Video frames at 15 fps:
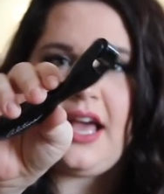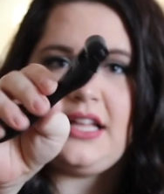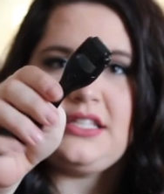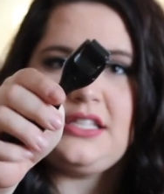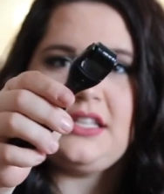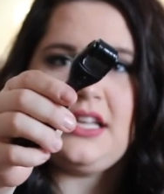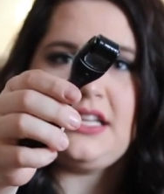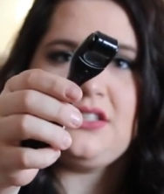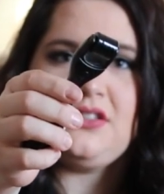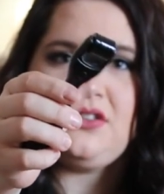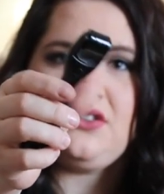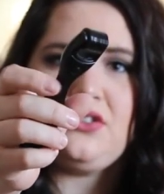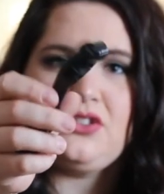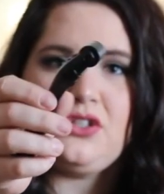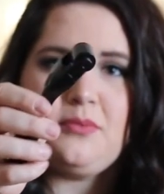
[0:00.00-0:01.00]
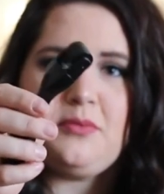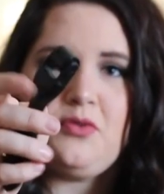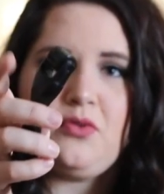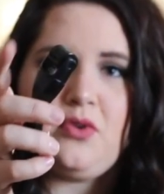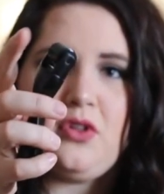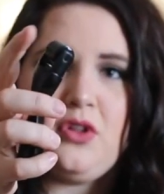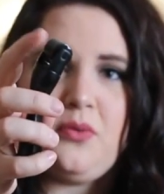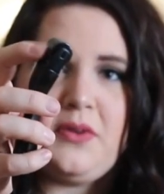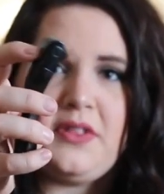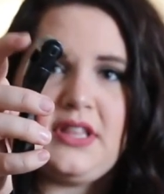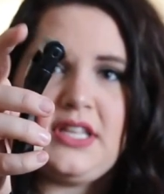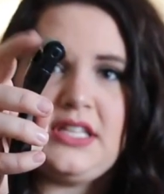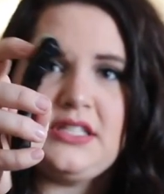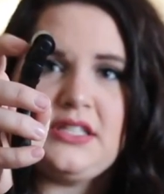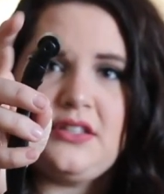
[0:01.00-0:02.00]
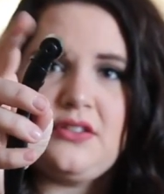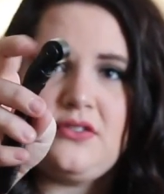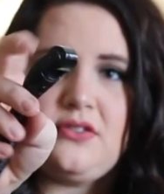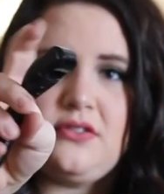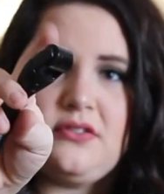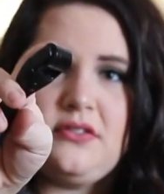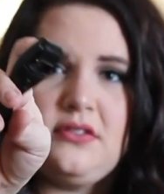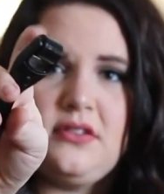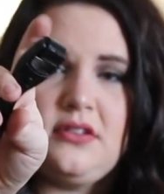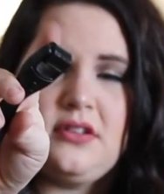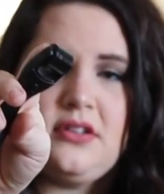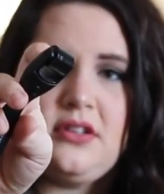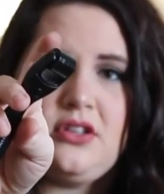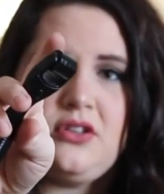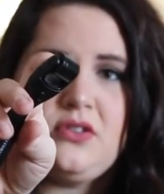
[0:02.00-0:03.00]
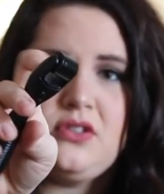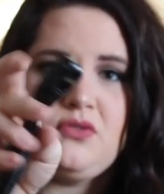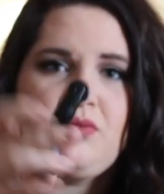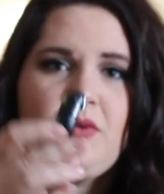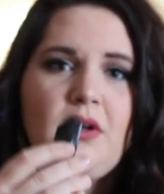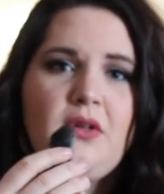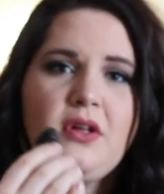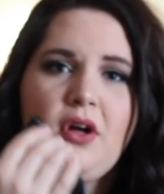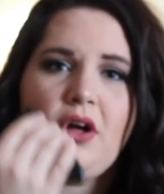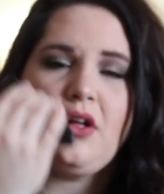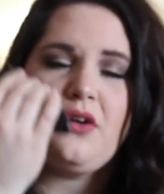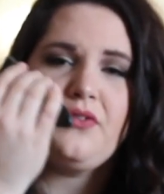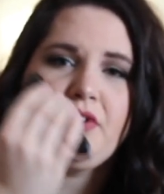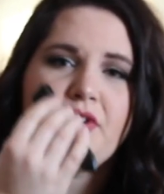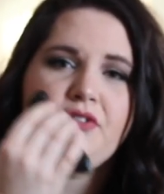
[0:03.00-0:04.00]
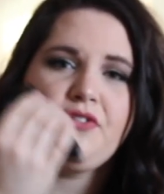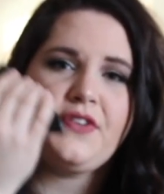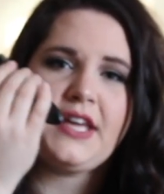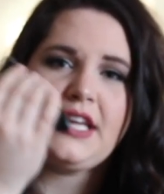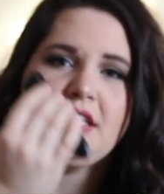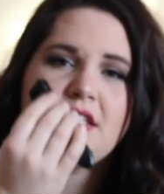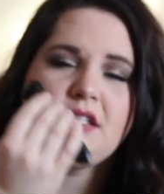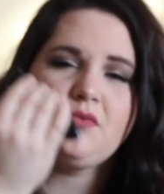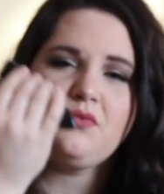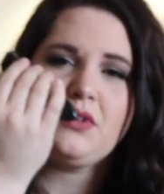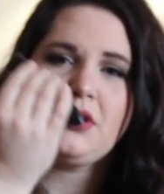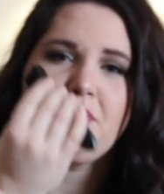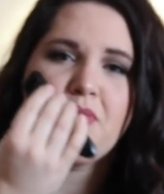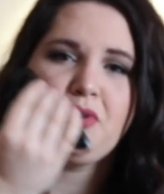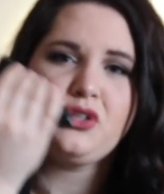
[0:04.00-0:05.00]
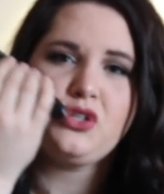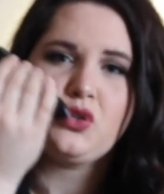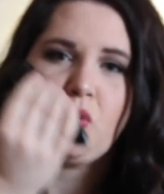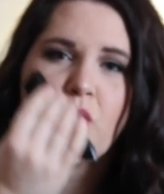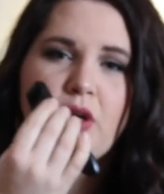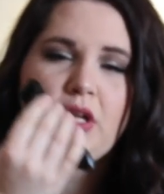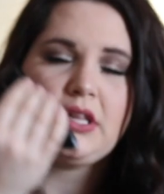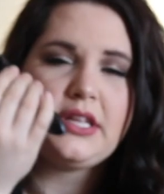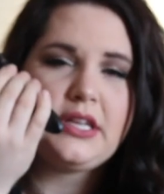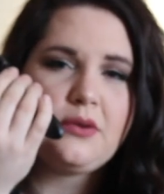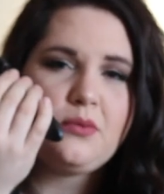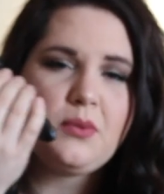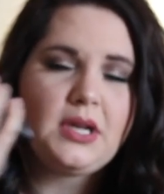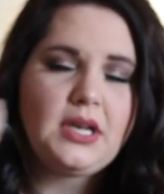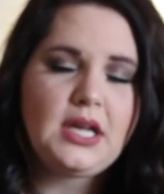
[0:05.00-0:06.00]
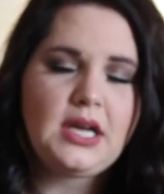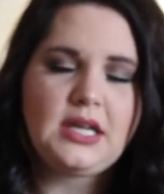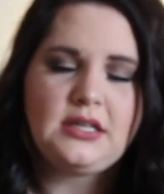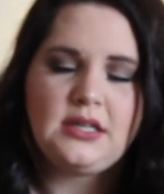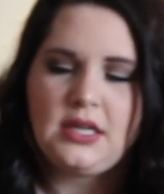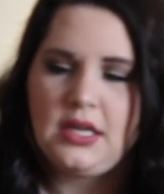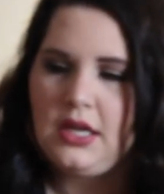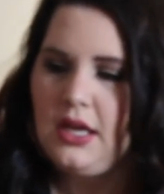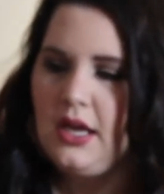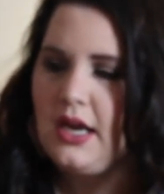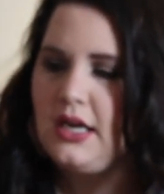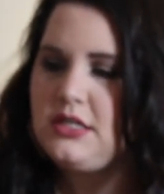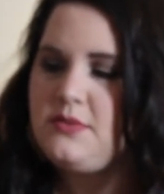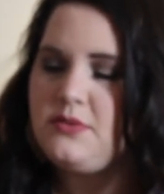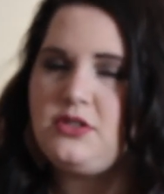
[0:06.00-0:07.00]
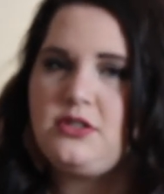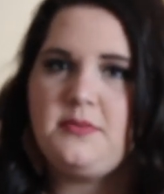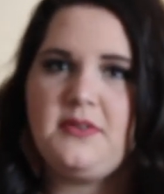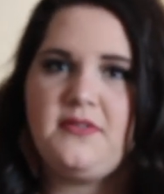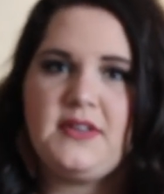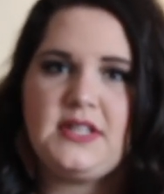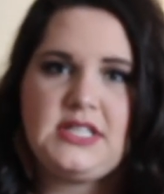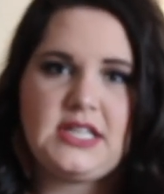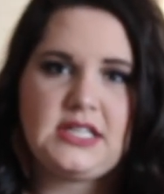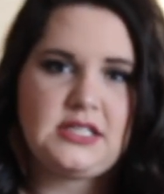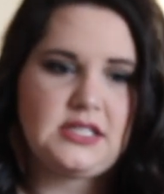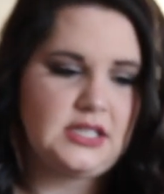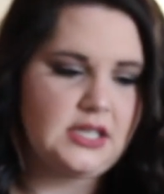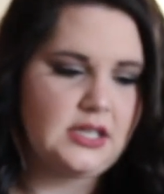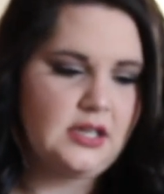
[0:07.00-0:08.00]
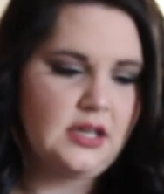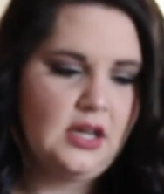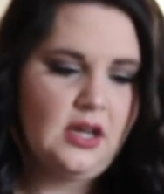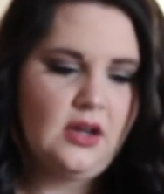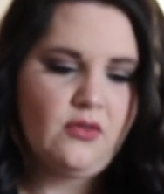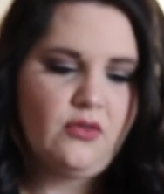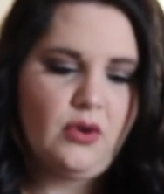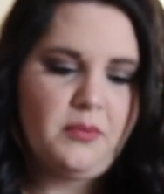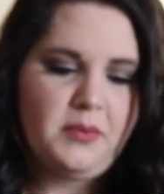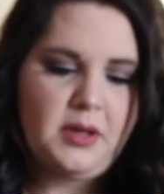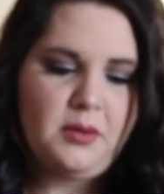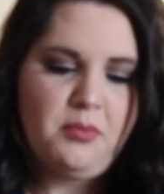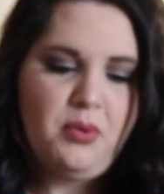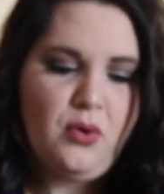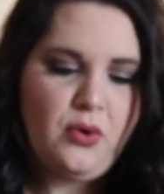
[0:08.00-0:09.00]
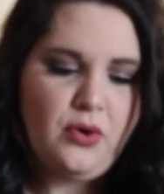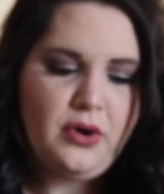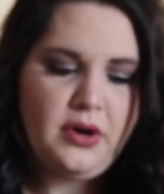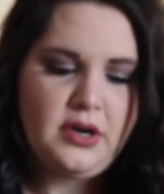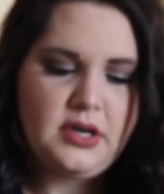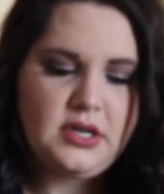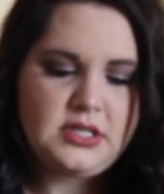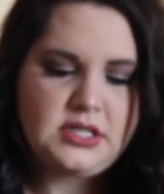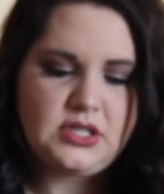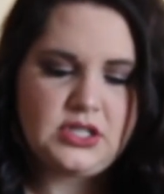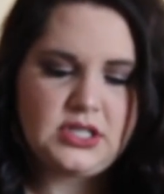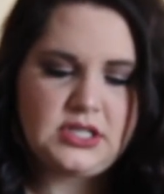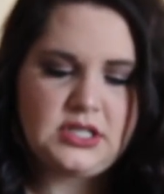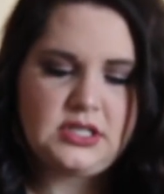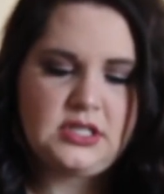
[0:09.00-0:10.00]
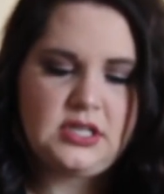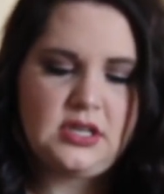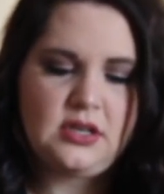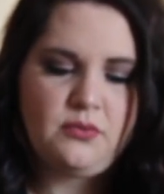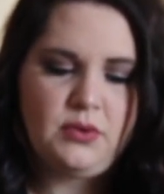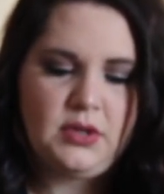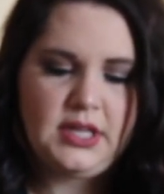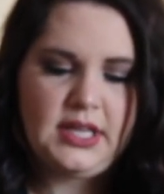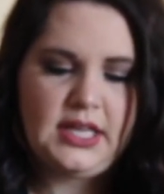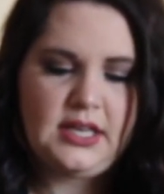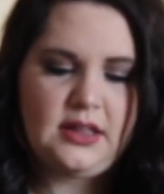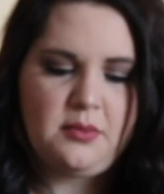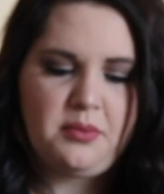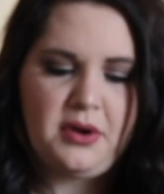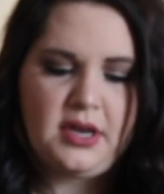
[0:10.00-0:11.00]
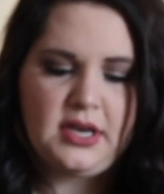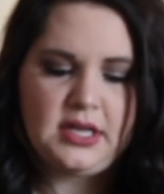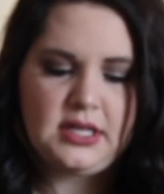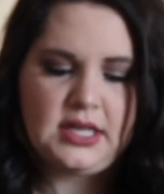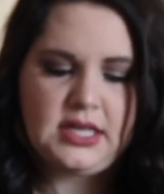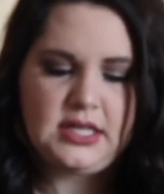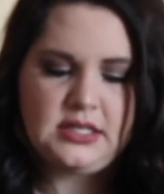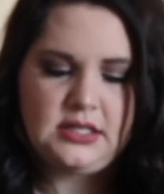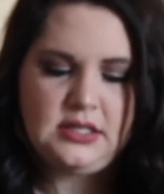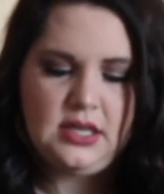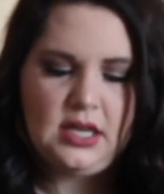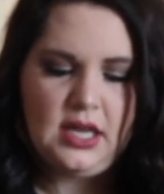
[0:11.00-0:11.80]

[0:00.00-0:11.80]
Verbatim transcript: It's a nice little derma roller with these little, you just roll it all over your face and really push oil in and whatnot. And it's supposed to be fantastic for opening pores and just really getting the product in.